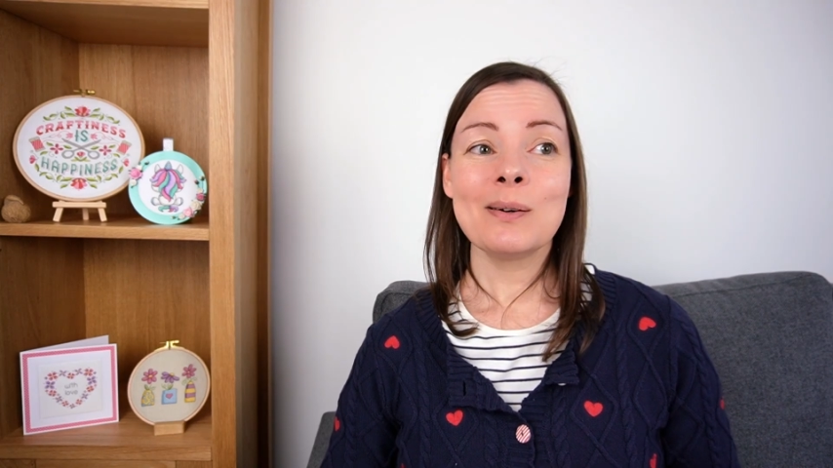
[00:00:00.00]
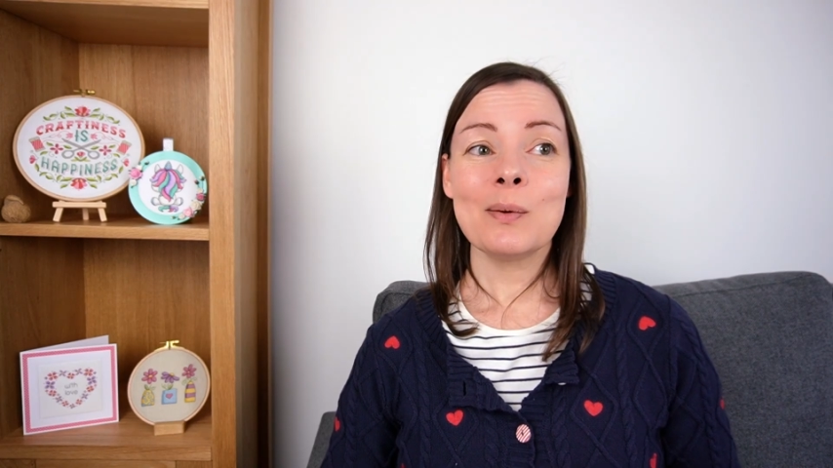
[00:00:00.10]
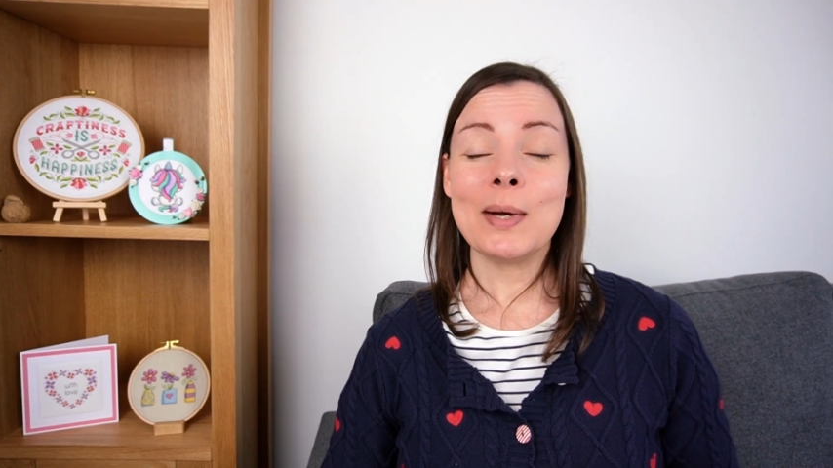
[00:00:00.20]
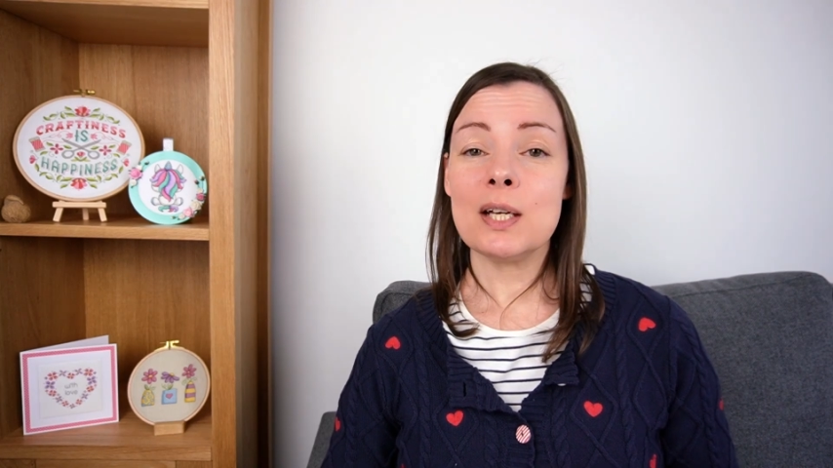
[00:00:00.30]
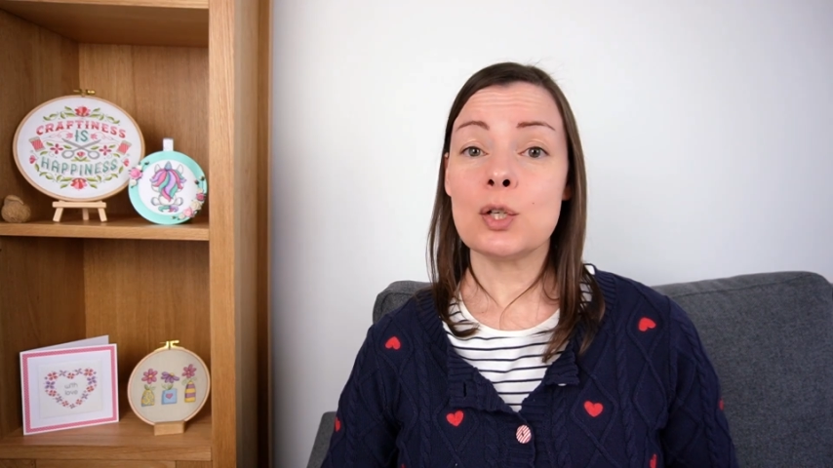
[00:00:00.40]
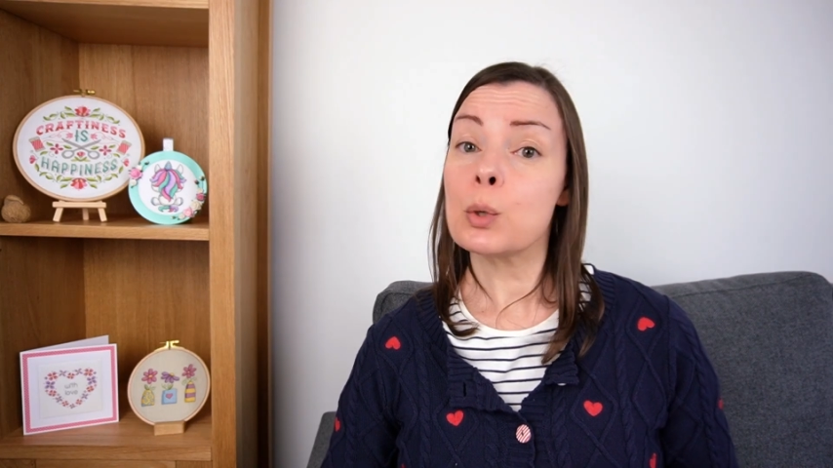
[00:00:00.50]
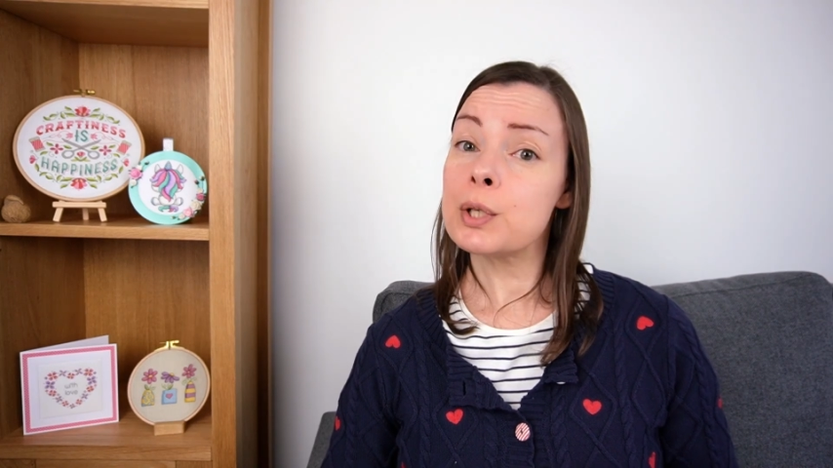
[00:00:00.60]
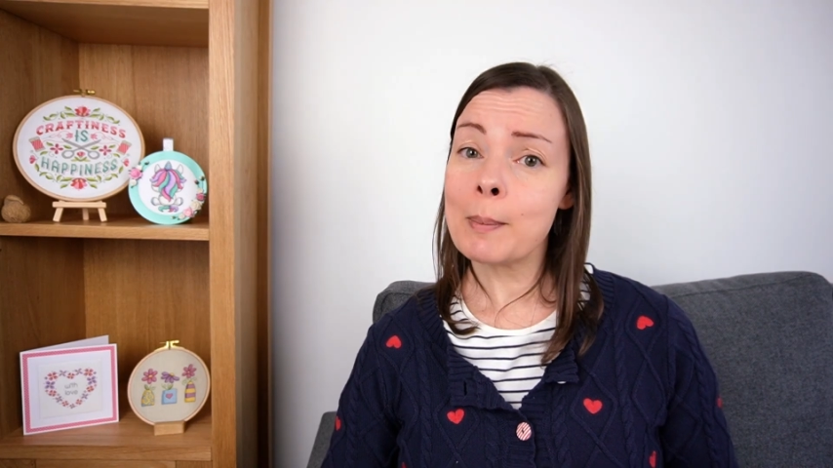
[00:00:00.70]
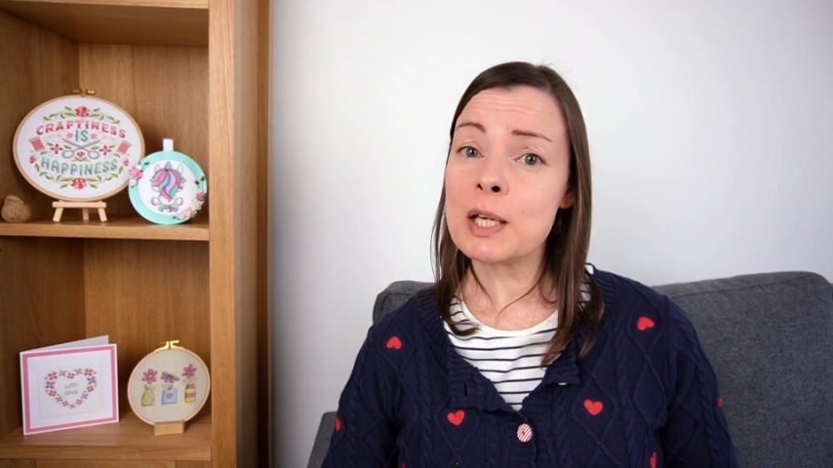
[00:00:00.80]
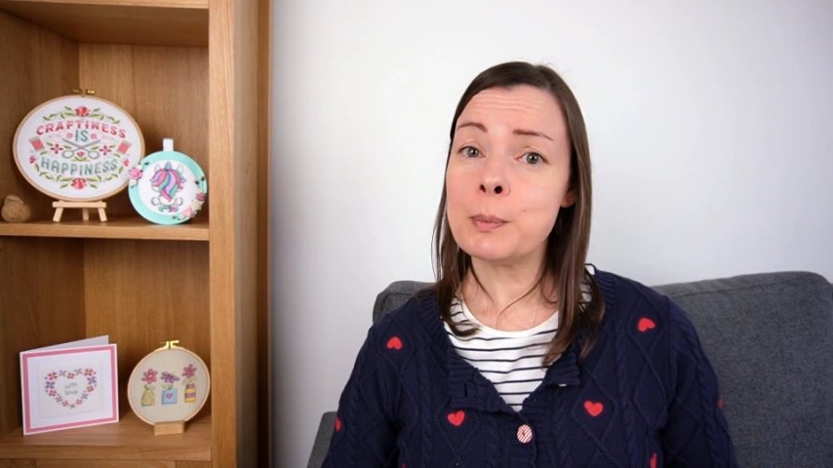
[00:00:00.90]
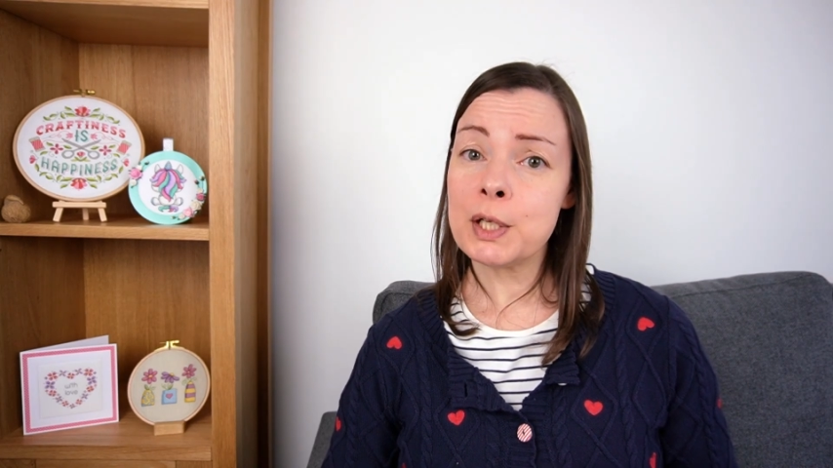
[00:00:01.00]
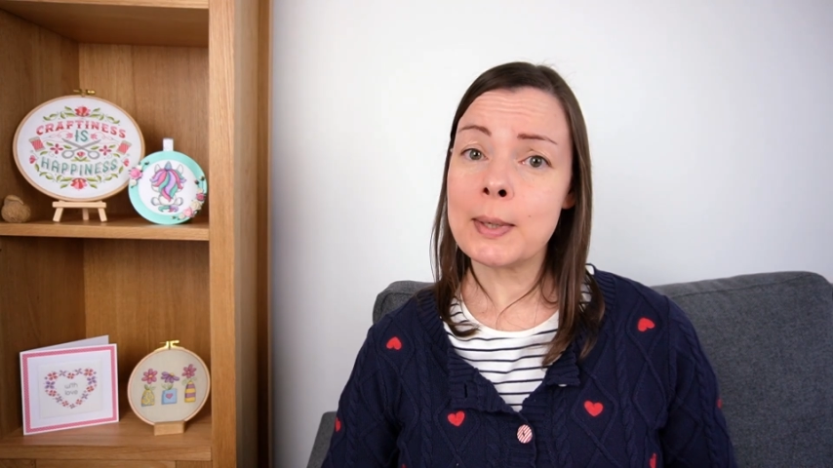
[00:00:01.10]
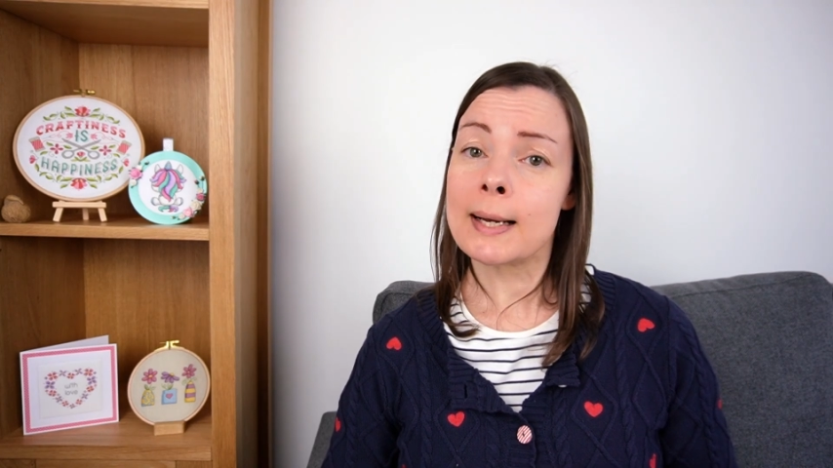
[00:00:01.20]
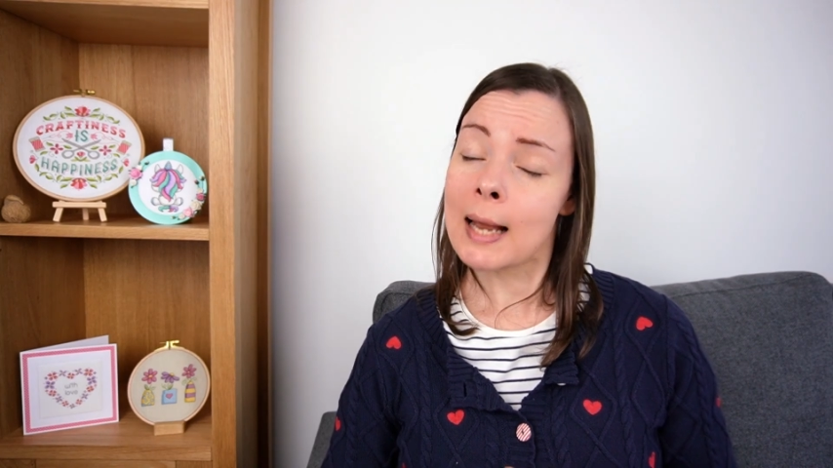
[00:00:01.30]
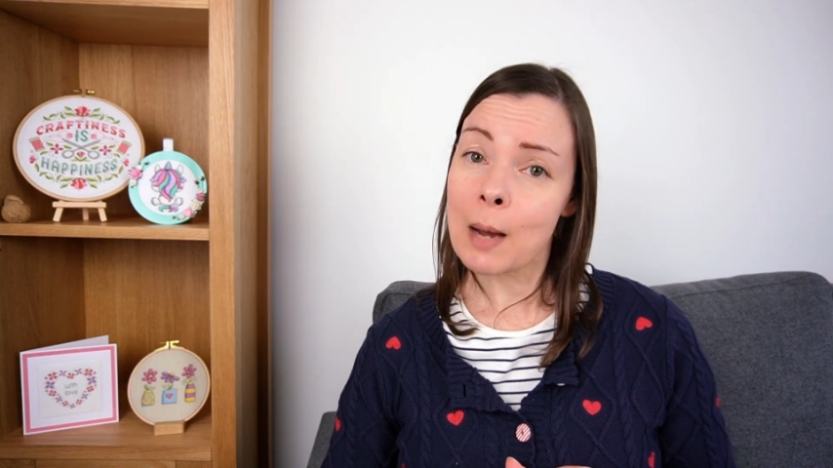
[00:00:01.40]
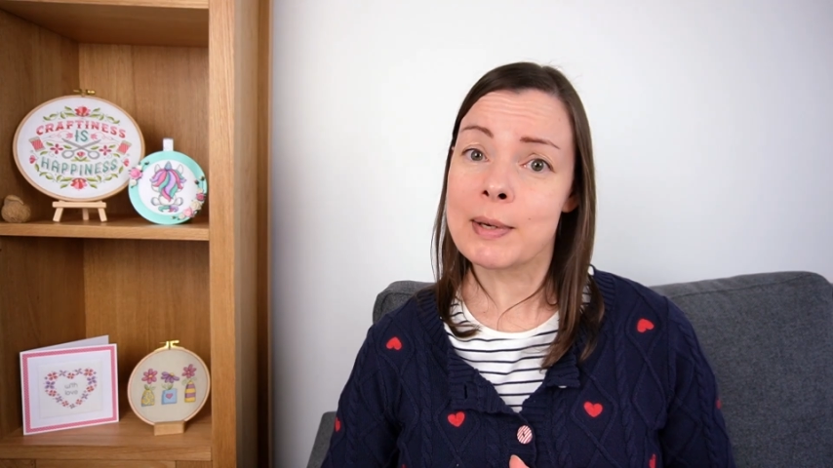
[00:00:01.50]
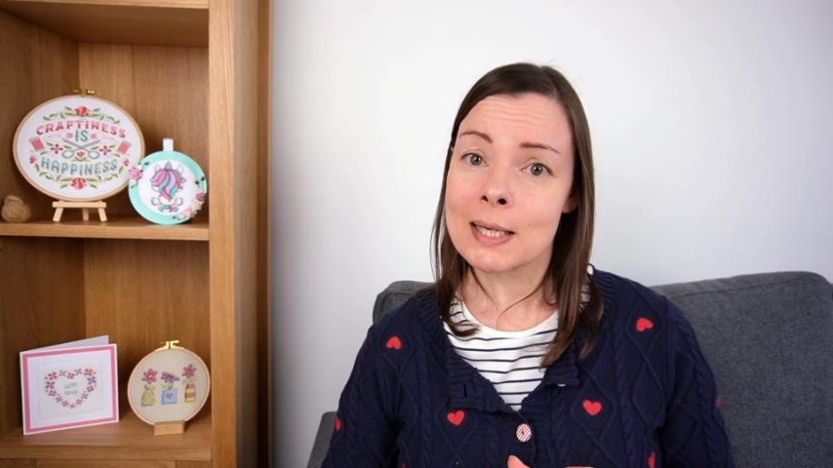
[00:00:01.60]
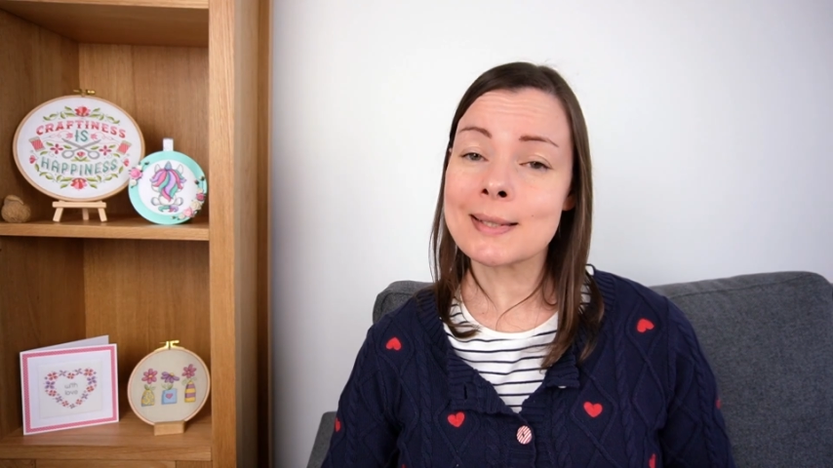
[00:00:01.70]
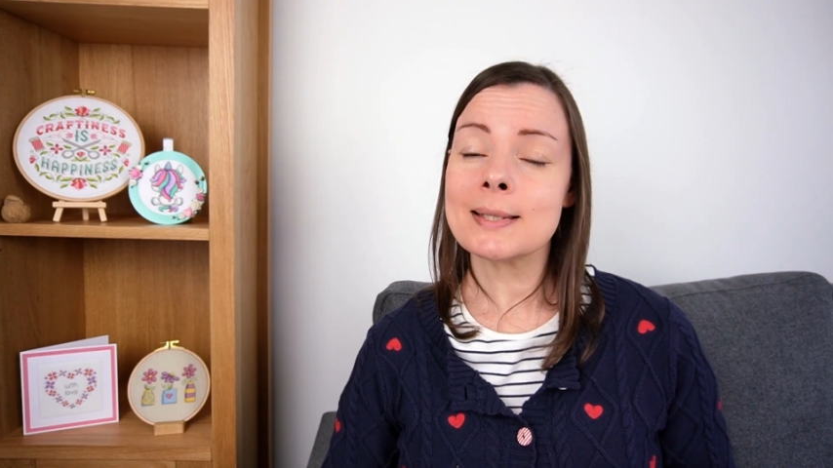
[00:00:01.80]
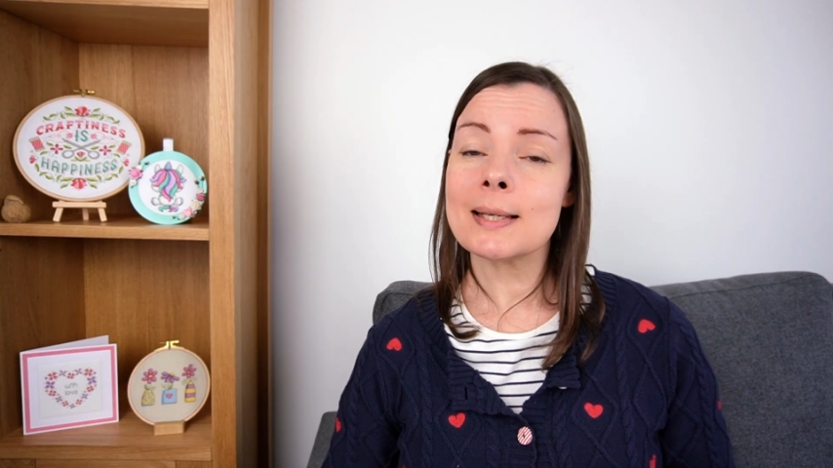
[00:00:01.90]
which also makes me do a little happy
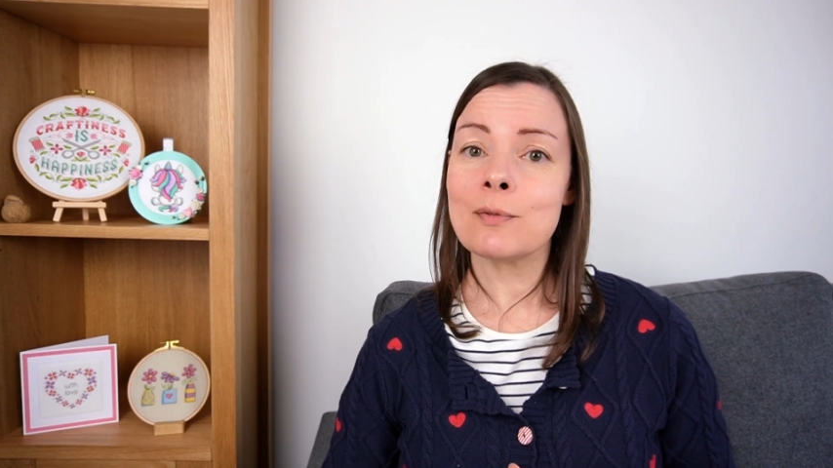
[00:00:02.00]
dance